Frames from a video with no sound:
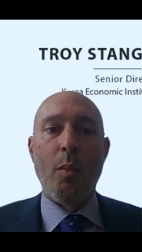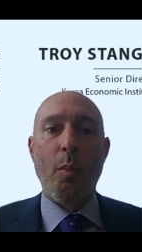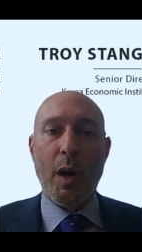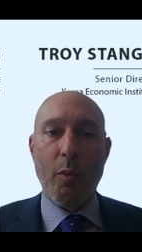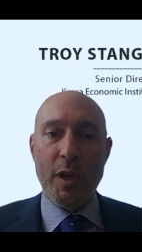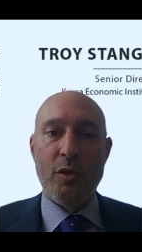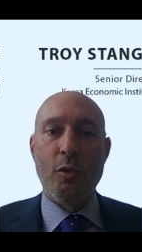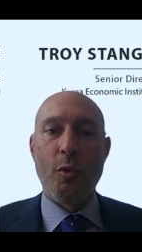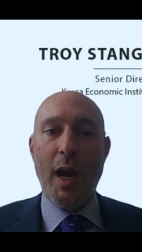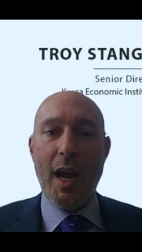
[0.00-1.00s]
But we
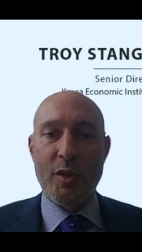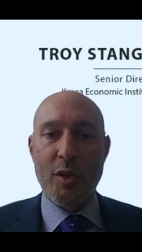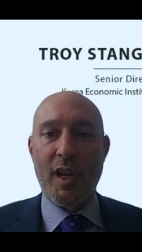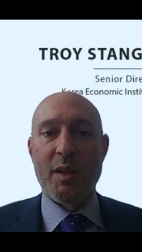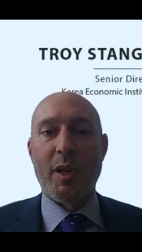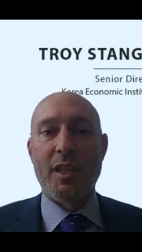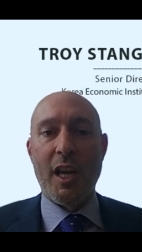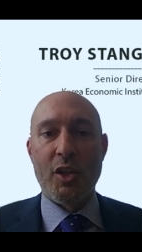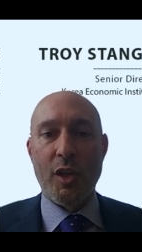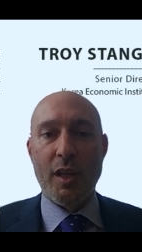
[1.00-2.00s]
do have certain
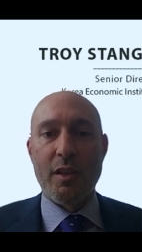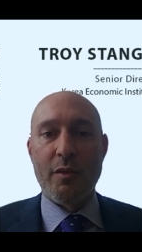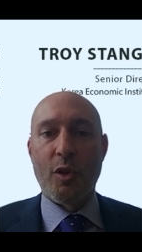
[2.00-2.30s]
expectations of